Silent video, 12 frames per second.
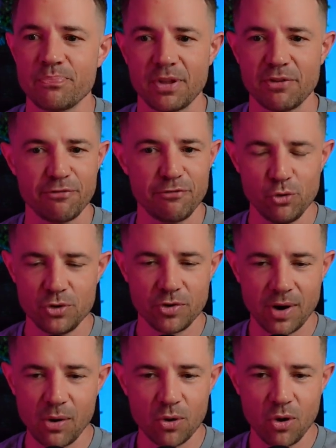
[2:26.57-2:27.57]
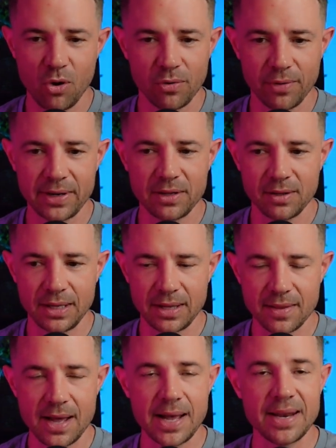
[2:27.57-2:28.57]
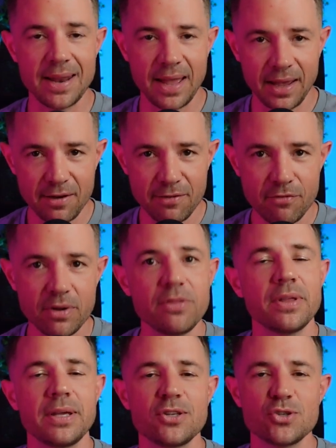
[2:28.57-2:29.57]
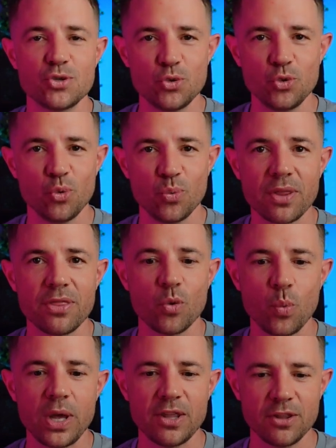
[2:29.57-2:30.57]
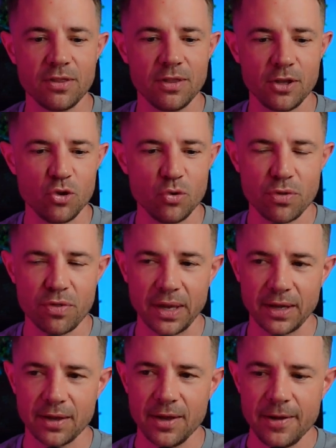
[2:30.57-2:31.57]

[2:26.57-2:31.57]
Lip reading: food or alcohol or anything like that, and everything to do with the way that you think.